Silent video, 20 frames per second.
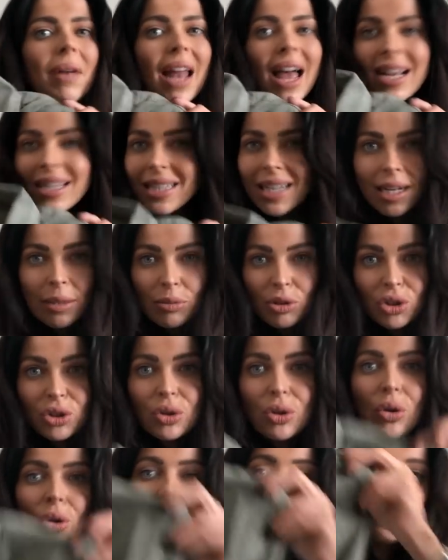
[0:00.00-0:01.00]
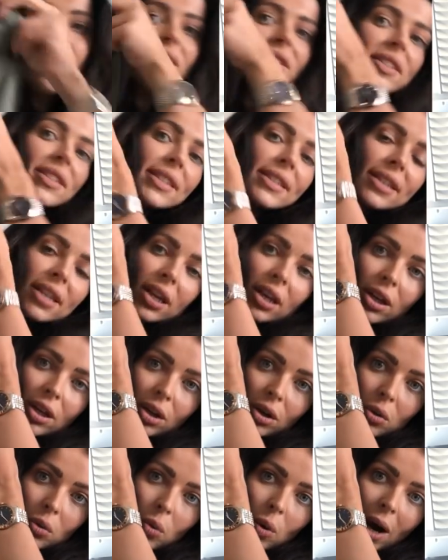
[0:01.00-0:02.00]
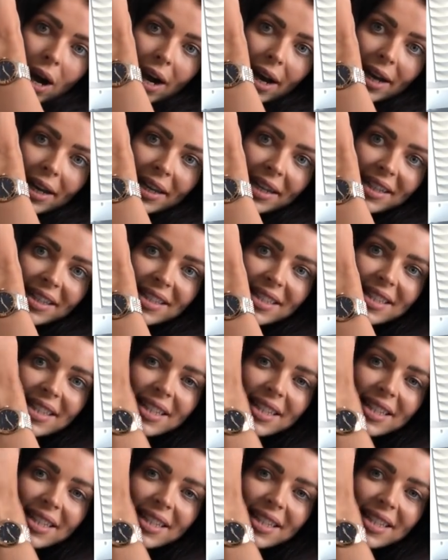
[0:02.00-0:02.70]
black denim shorts, white.